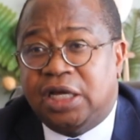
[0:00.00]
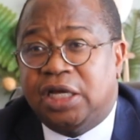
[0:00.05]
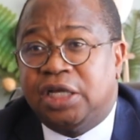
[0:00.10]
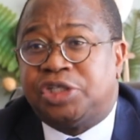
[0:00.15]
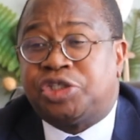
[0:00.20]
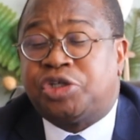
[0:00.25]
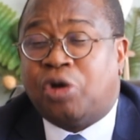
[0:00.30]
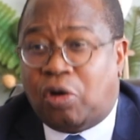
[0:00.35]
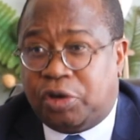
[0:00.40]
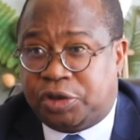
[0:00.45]

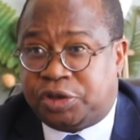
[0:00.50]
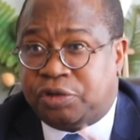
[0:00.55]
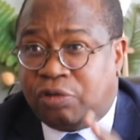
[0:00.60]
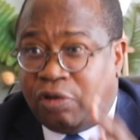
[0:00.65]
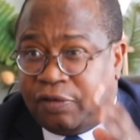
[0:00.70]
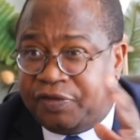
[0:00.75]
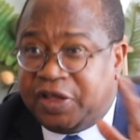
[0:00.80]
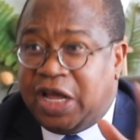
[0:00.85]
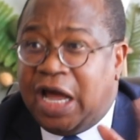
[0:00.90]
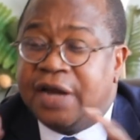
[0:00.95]
shot
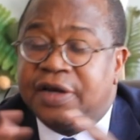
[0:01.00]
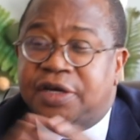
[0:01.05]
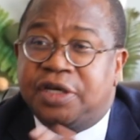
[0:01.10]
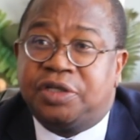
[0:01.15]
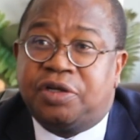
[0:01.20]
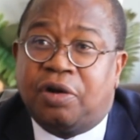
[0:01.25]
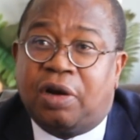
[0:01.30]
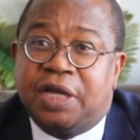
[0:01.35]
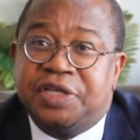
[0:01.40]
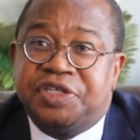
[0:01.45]
of the $100
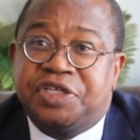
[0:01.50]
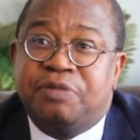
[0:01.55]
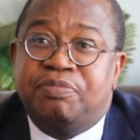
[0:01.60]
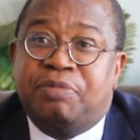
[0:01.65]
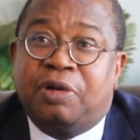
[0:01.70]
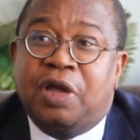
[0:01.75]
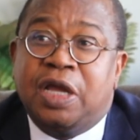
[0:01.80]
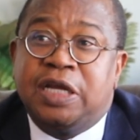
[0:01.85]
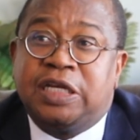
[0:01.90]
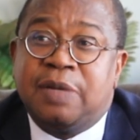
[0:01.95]
and
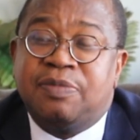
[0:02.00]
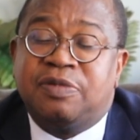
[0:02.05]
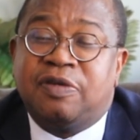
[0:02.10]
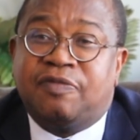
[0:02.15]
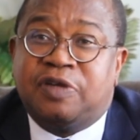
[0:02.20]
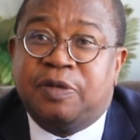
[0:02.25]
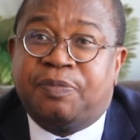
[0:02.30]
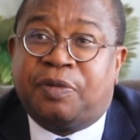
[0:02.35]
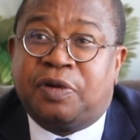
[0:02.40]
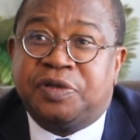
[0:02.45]
below in terms
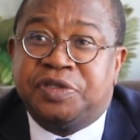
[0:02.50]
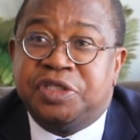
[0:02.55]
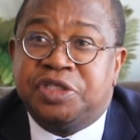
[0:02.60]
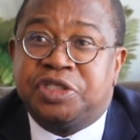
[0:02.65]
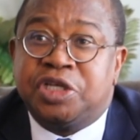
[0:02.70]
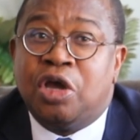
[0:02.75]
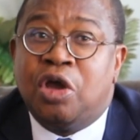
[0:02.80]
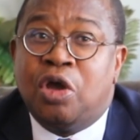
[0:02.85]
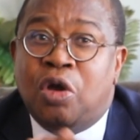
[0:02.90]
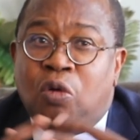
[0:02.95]
of
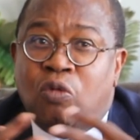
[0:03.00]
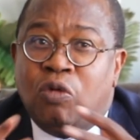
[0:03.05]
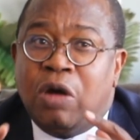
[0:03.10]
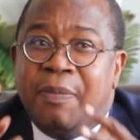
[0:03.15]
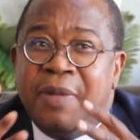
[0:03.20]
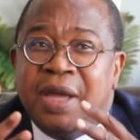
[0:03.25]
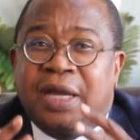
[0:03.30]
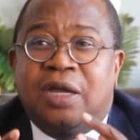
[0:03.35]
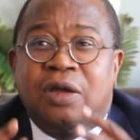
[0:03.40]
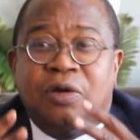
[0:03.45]
deposits, we're
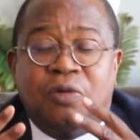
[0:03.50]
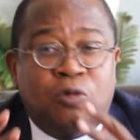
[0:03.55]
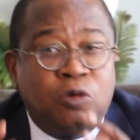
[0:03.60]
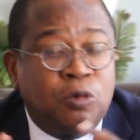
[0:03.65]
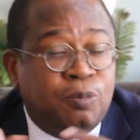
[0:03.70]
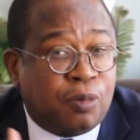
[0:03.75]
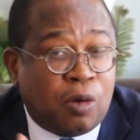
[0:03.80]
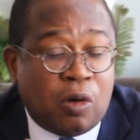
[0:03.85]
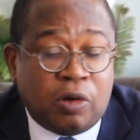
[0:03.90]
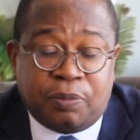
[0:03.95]
making
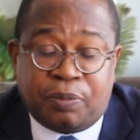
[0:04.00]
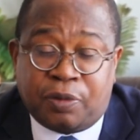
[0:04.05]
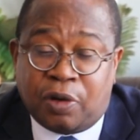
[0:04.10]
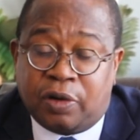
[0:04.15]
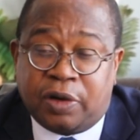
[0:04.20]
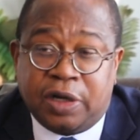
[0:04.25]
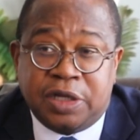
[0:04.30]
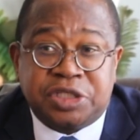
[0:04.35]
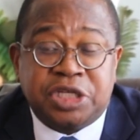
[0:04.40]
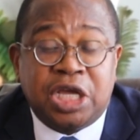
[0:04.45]
good
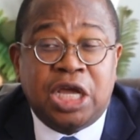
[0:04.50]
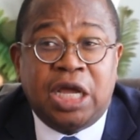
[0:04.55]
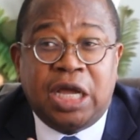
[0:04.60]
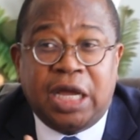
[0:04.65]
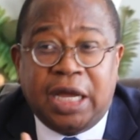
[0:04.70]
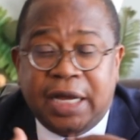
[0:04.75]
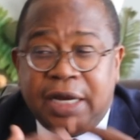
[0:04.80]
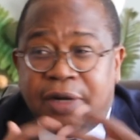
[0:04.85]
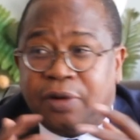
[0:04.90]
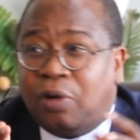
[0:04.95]
progress,
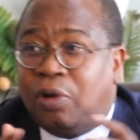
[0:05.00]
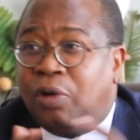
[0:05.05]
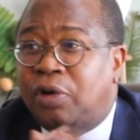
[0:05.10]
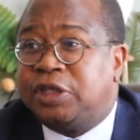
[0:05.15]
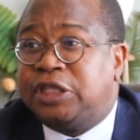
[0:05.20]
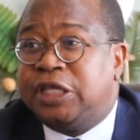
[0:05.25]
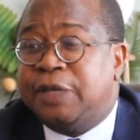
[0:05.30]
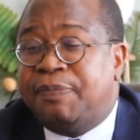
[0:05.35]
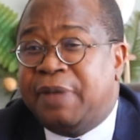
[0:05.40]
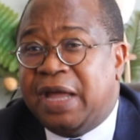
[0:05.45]
and all
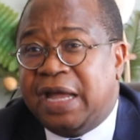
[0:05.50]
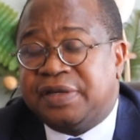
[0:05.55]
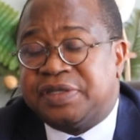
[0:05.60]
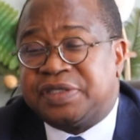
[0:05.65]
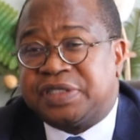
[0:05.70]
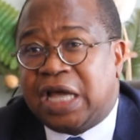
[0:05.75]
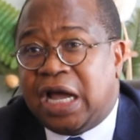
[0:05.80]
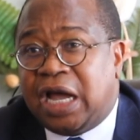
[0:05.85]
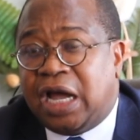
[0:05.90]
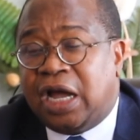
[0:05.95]
the
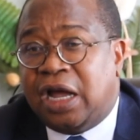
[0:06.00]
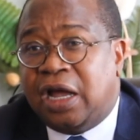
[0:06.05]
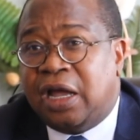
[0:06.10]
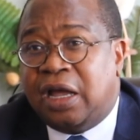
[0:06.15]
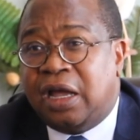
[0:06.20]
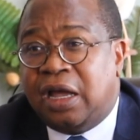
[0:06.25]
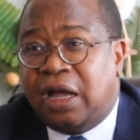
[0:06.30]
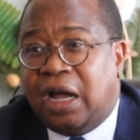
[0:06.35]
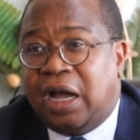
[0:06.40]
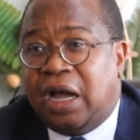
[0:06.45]
banks are
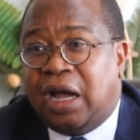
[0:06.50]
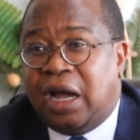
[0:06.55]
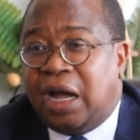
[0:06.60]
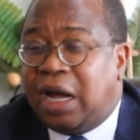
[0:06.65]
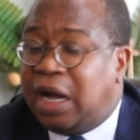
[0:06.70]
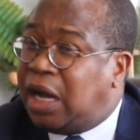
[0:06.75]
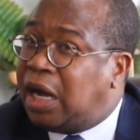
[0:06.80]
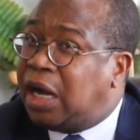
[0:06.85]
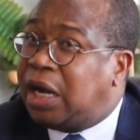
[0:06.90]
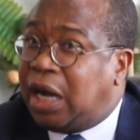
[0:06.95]

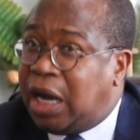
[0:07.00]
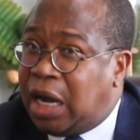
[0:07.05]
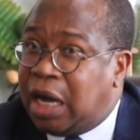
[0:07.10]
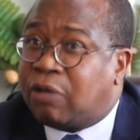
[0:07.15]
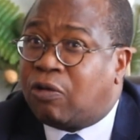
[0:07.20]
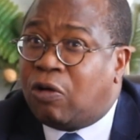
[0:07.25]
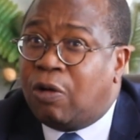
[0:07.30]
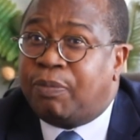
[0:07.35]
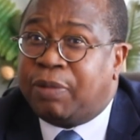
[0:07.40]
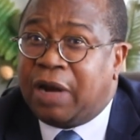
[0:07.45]

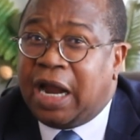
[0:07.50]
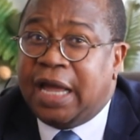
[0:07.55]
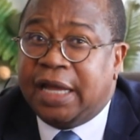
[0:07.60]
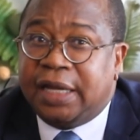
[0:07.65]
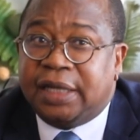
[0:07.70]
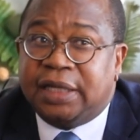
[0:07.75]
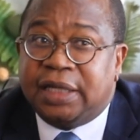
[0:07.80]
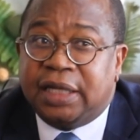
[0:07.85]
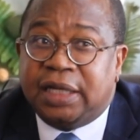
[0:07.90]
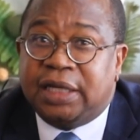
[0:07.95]

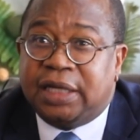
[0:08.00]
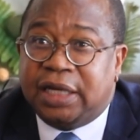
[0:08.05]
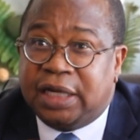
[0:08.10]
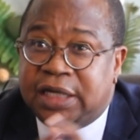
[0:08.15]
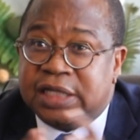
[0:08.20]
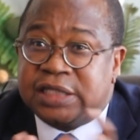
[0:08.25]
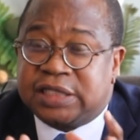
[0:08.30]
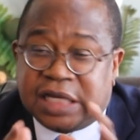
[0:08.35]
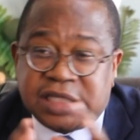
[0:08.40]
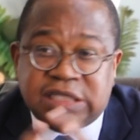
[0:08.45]
complying. At
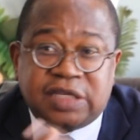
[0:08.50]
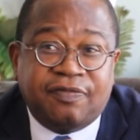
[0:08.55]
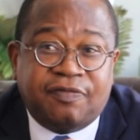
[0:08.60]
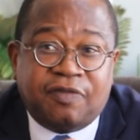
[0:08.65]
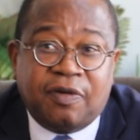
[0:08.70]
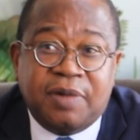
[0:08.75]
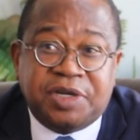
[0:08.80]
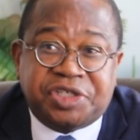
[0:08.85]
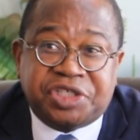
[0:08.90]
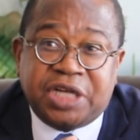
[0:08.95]
least that's the
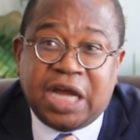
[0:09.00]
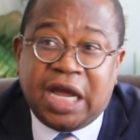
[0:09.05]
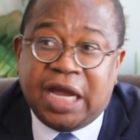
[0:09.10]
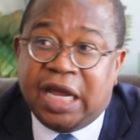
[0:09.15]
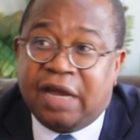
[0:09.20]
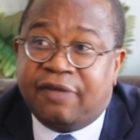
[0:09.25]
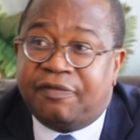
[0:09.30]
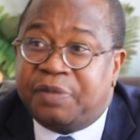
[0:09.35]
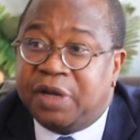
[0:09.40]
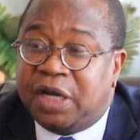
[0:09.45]
information I
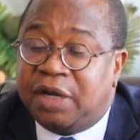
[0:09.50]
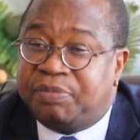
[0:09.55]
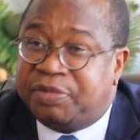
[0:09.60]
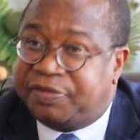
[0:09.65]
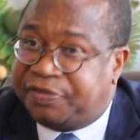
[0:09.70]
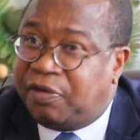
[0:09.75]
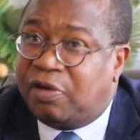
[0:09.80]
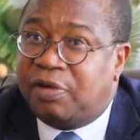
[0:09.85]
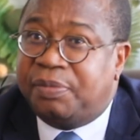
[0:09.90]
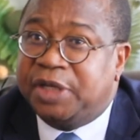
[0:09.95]
have
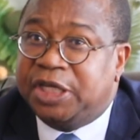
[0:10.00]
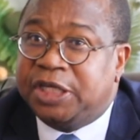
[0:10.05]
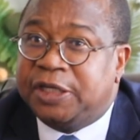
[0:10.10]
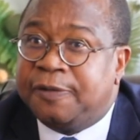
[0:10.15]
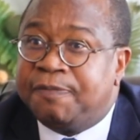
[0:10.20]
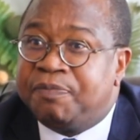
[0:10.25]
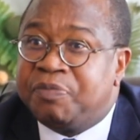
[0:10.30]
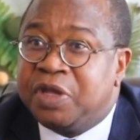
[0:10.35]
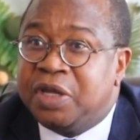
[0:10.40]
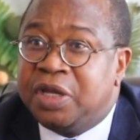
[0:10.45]
before.
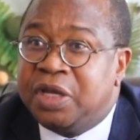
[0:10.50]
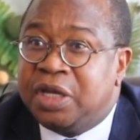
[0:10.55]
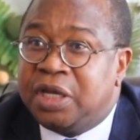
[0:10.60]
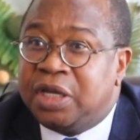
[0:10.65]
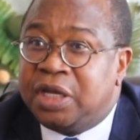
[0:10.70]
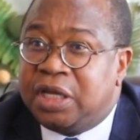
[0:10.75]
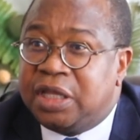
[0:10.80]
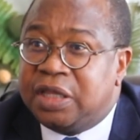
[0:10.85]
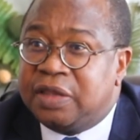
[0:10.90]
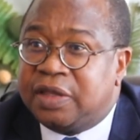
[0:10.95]

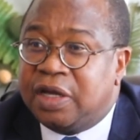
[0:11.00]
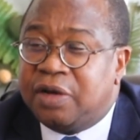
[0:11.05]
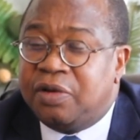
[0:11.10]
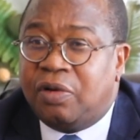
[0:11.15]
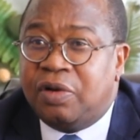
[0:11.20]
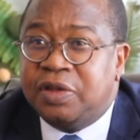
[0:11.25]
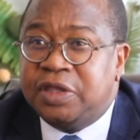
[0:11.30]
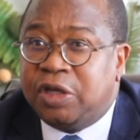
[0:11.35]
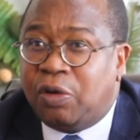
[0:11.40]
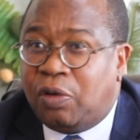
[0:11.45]
And
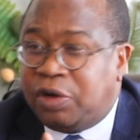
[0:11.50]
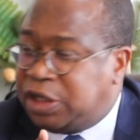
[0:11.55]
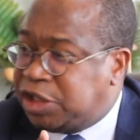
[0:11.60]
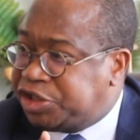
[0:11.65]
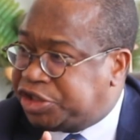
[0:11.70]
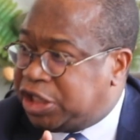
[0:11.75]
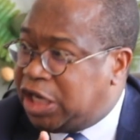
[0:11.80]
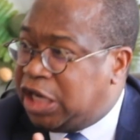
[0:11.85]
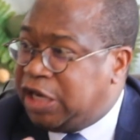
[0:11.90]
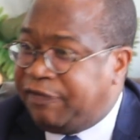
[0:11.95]
on the Auditor
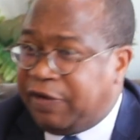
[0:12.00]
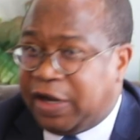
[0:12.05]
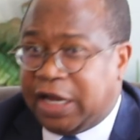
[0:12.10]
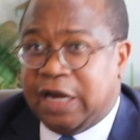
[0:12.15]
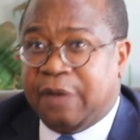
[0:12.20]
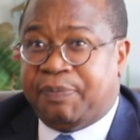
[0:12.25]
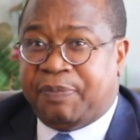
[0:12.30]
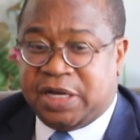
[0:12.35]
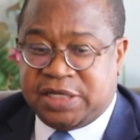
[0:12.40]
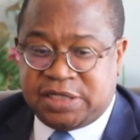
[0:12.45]
General, if I
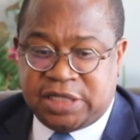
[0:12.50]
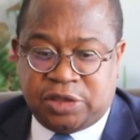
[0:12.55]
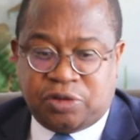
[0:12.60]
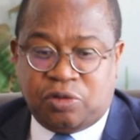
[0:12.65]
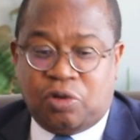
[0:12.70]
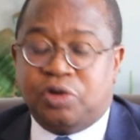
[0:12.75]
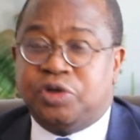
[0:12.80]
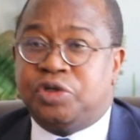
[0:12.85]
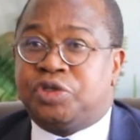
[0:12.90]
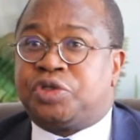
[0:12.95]
can pass that
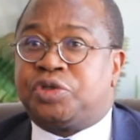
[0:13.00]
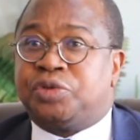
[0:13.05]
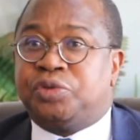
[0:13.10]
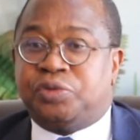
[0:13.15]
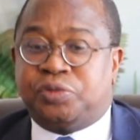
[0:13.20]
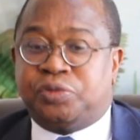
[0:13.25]
on to